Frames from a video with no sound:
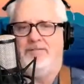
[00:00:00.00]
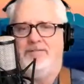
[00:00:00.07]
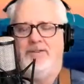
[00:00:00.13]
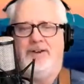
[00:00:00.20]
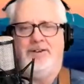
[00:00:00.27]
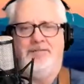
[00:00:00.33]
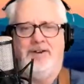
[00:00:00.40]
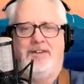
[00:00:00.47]

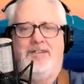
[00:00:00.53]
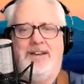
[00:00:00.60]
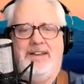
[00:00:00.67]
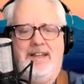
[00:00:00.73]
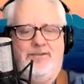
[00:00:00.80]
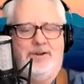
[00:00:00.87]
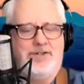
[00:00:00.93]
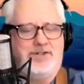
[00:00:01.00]
very rough
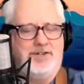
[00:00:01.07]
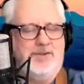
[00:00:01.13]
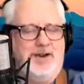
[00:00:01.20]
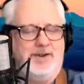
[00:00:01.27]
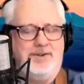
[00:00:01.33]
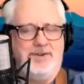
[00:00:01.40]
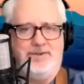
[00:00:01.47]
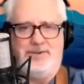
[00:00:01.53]
idea of what you
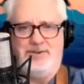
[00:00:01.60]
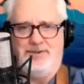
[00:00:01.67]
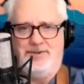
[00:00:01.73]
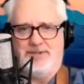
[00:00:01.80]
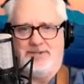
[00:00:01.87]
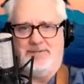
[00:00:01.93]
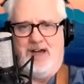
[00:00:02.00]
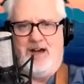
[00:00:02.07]
want to do, you do
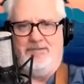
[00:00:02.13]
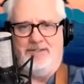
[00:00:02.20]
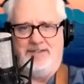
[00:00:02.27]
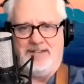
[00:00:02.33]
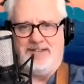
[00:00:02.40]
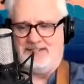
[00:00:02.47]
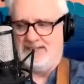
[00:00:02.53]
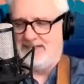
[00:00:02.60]
some alpha
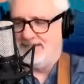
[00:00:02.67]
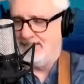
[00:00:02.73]
testing,